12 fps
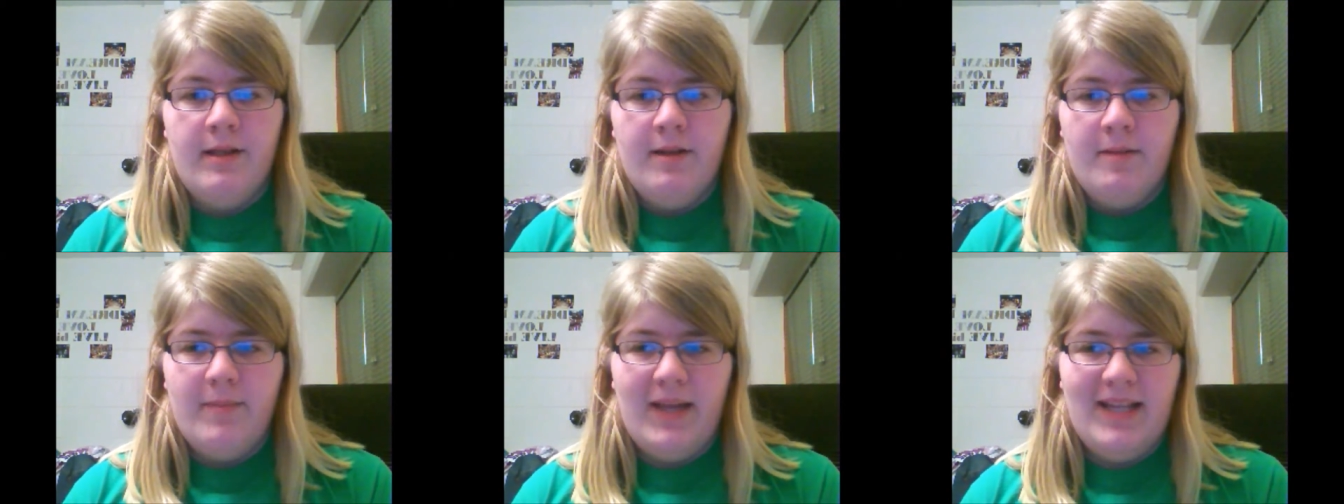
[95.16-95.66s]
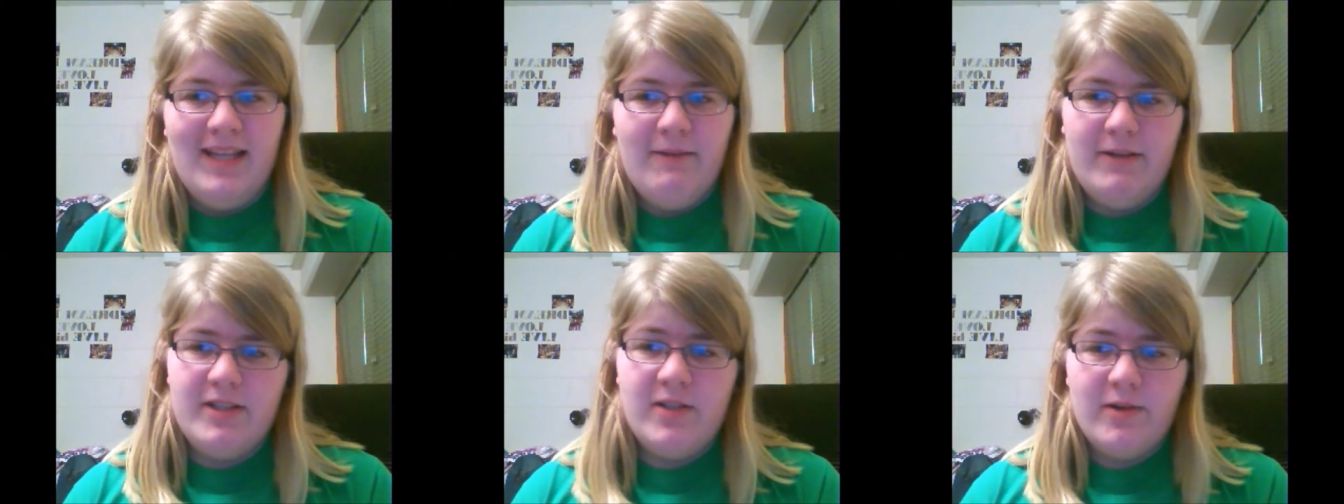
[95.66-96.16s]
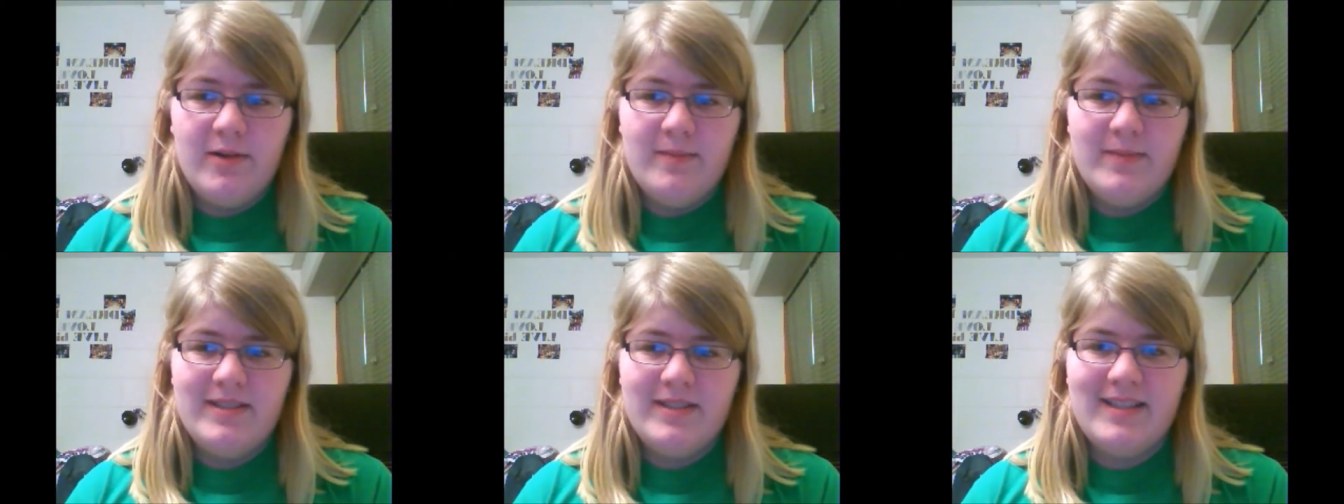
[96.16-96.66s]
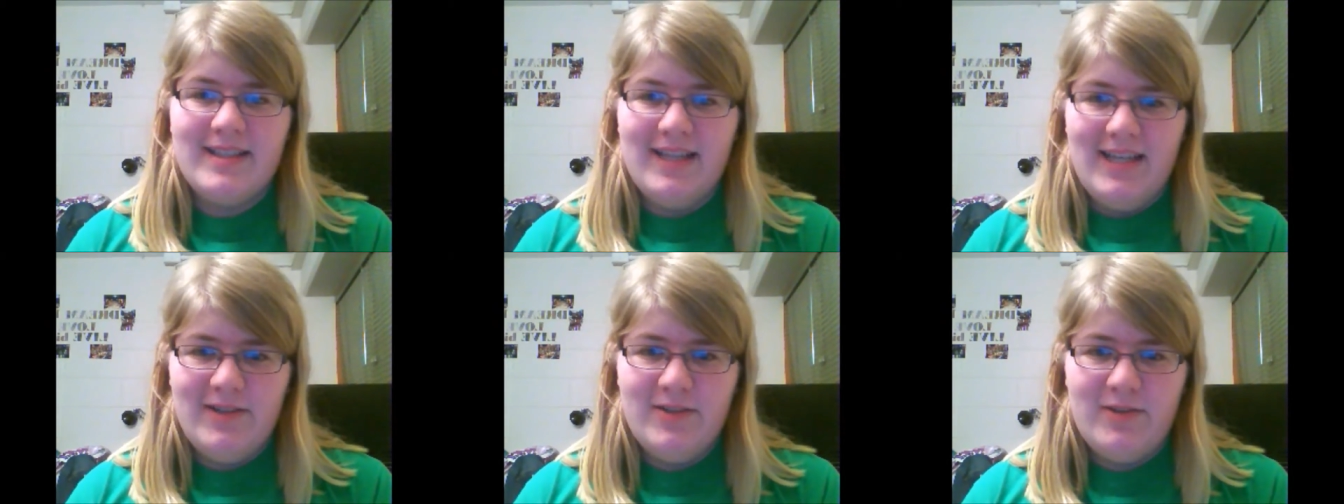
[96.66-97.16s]
Mainly with dorms, get
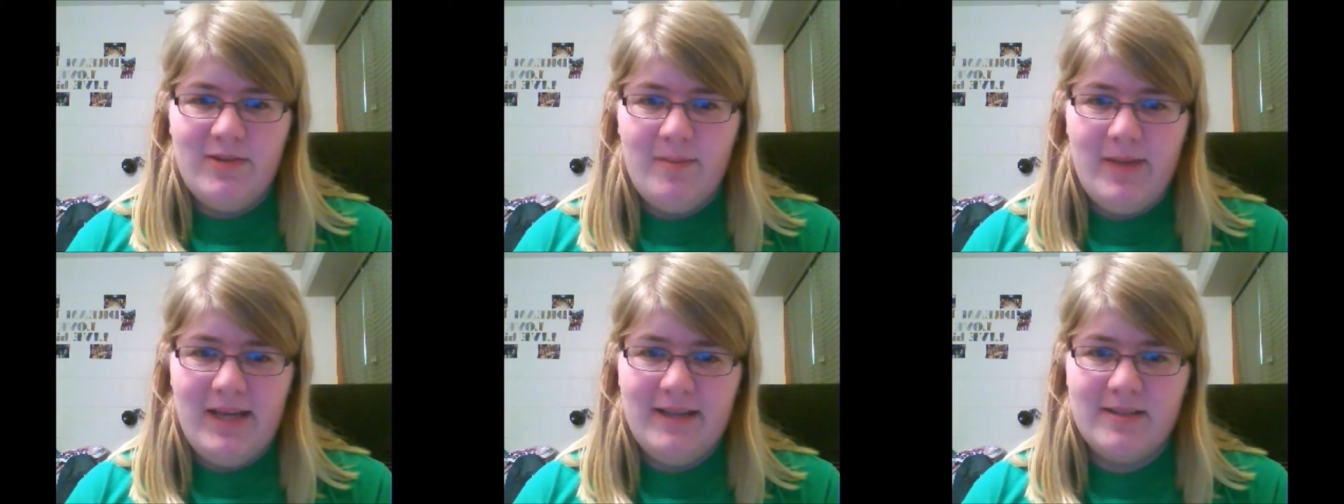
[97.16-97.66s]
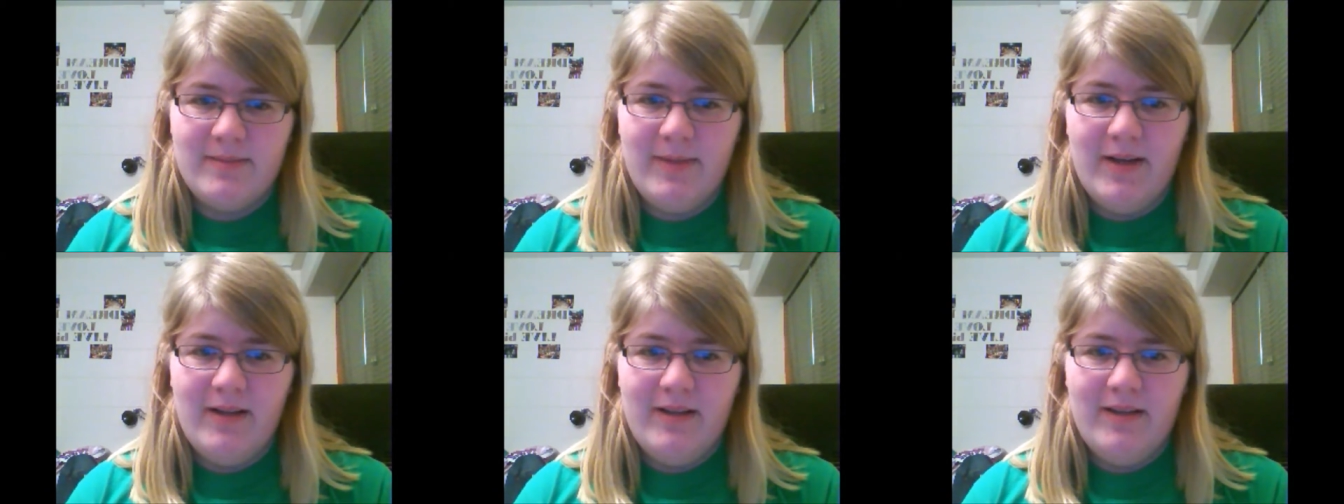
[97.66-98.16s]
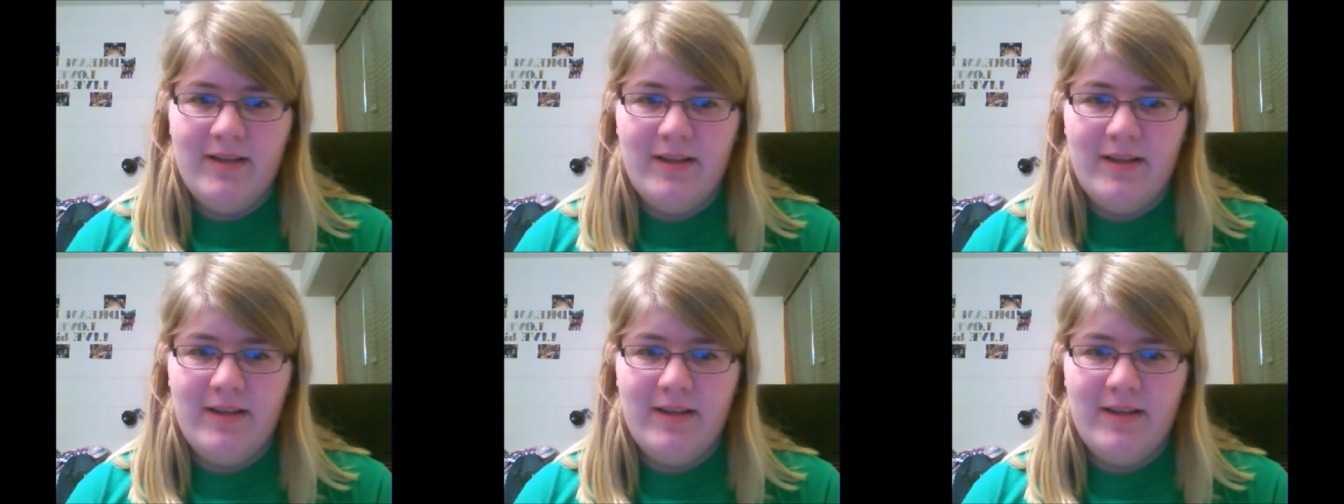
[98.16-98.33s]
used to it being small.